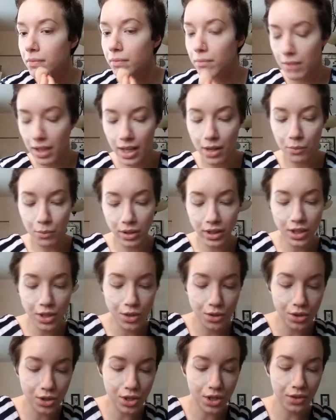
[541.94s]
But I really
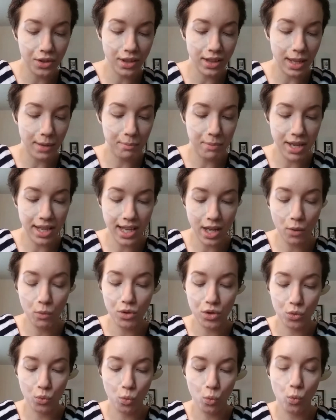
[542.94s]
used to think that baking
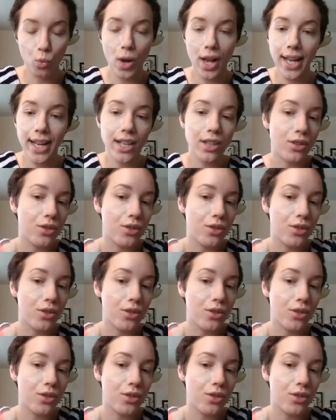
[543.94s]
was way